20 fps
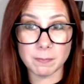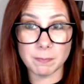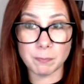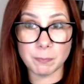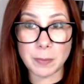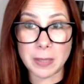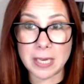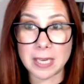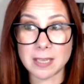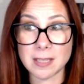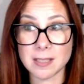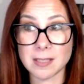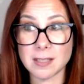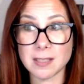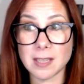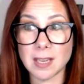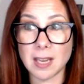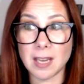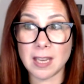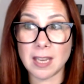because
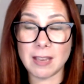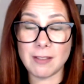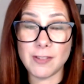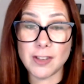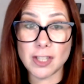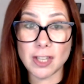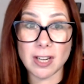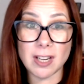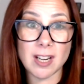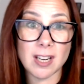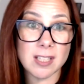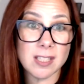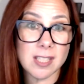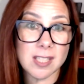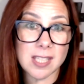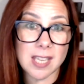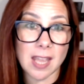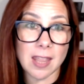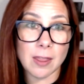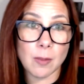if you don't
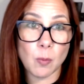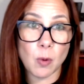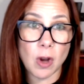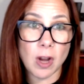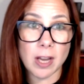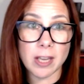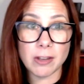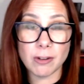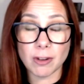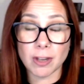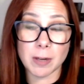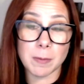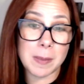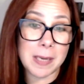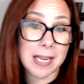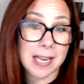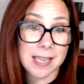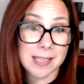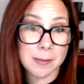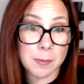understand the why, you're going to be
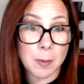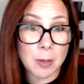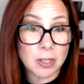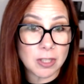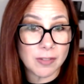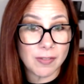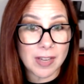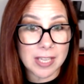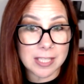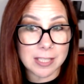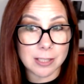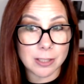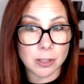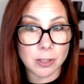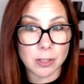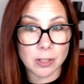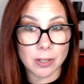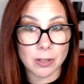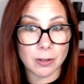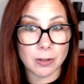less motivated
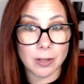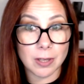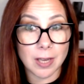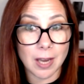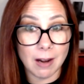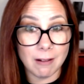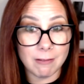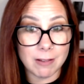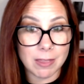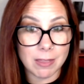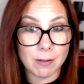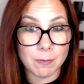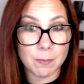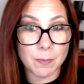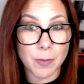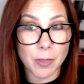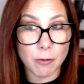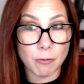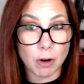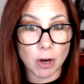to carry them
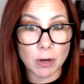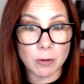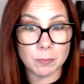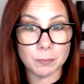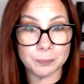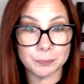through.